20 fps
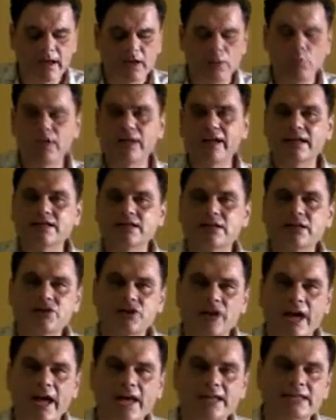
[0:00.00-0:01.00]
we can
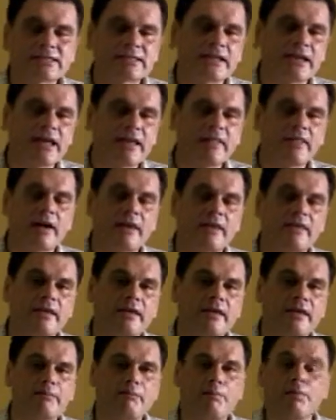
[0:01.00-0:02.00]
suggest that
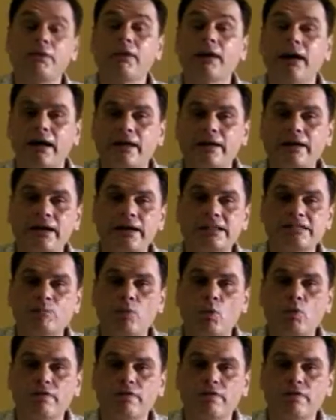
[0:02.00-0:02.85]
the plan is more